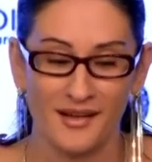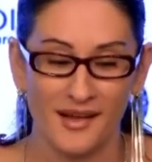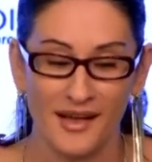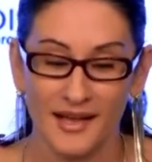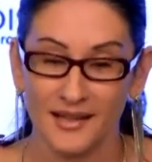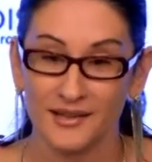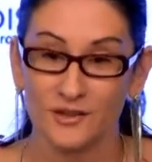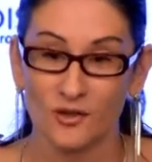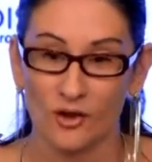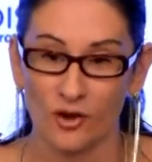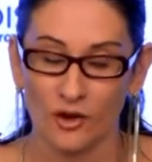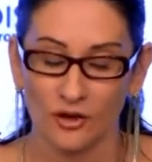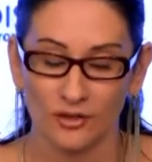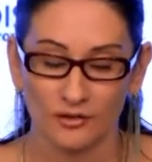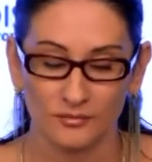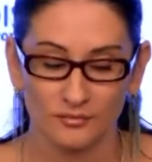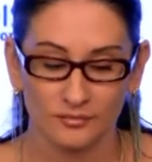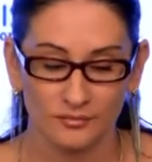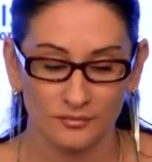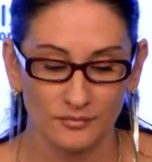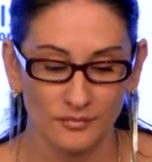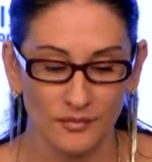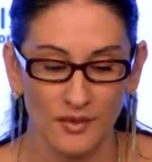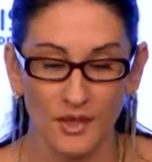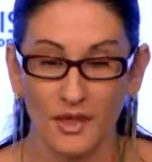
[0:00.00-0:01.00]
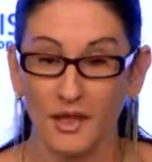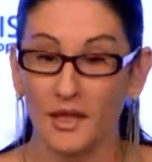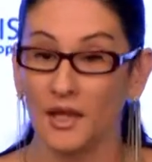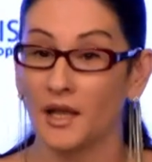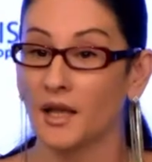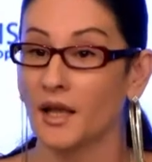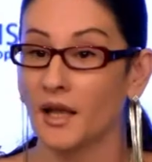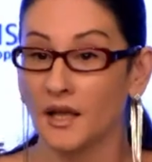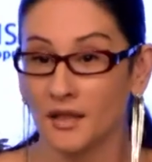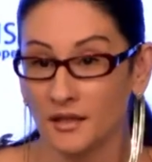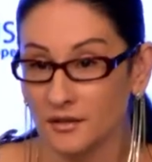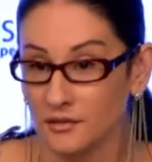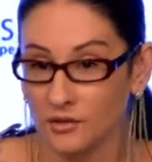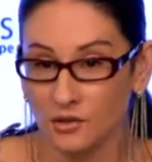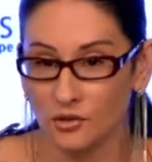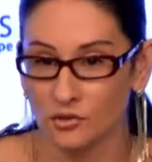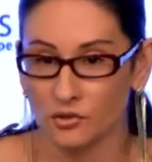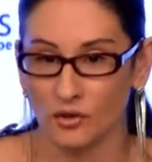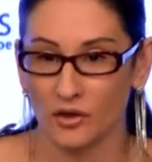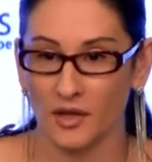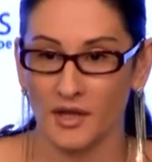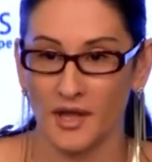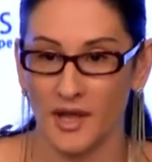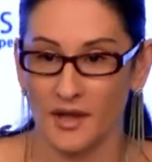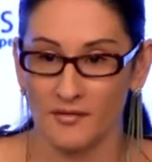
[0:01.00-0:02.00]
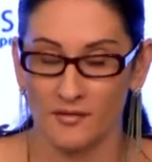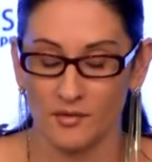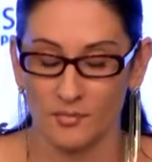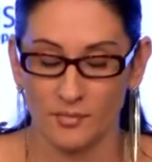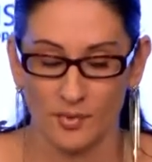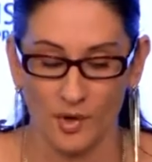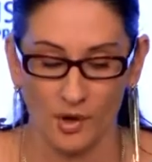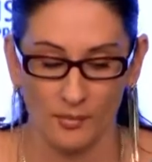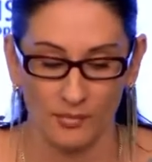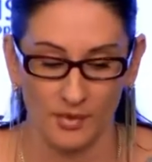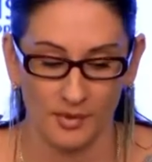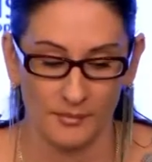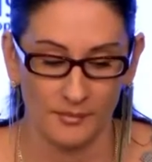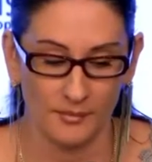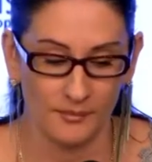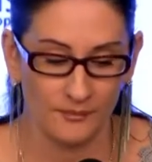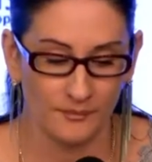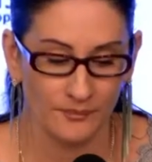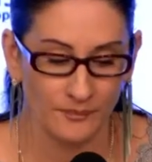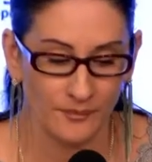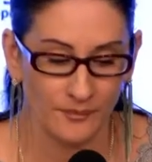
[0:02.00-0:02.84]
at all. And you don't have a problem.